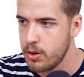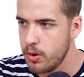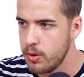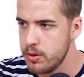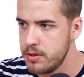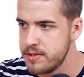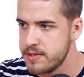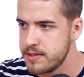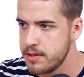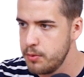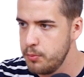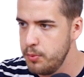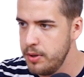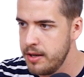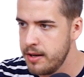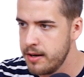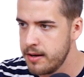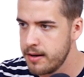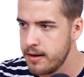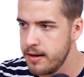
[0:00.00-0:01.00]
color. So we
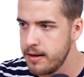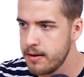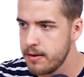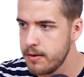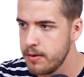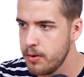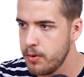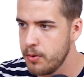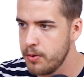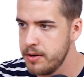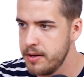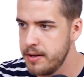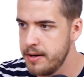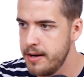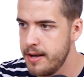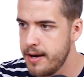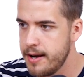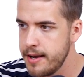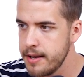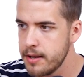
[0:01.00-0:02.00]
can click on
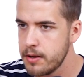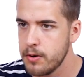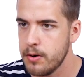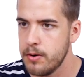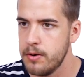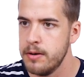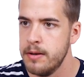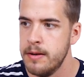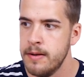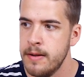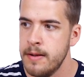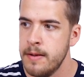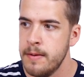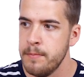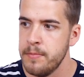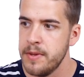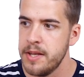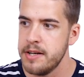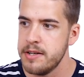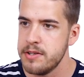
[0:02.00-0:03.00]
an icon,
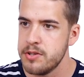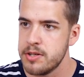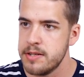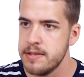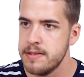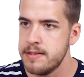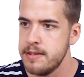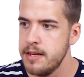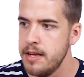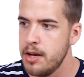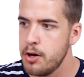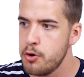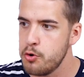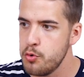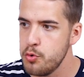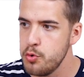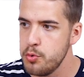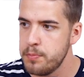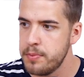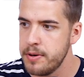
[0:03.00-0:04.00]
and as you can see,
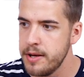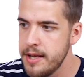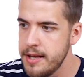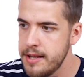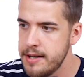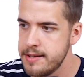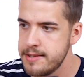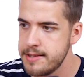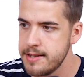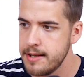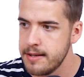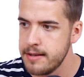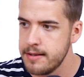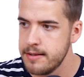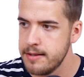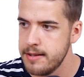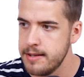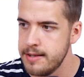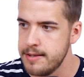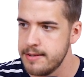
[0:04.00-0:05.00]
group editing
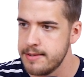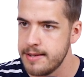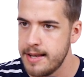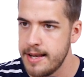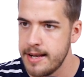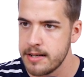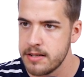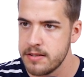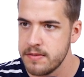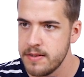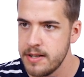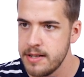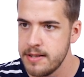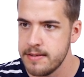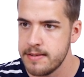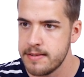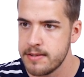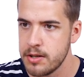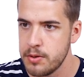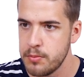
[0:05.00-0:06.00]
is
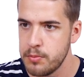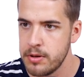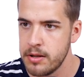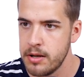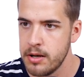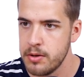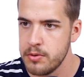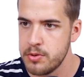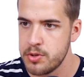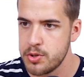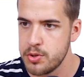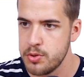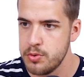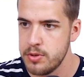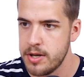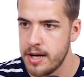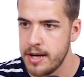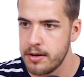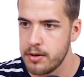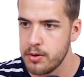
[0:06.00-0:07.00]
activated. So we'll go
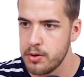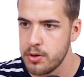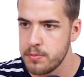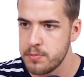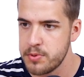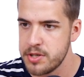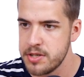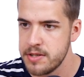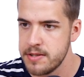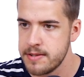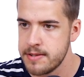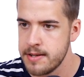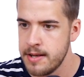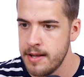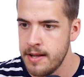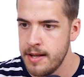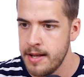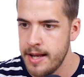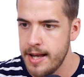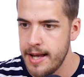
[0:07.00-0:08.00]
to icon options
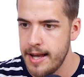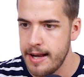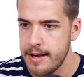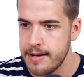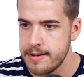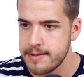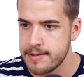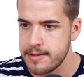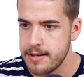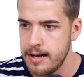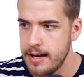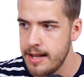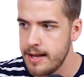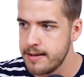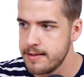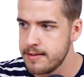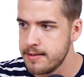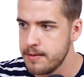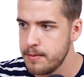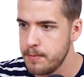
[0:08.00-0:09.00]
and
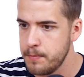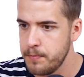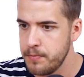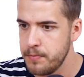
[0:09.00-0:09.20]
select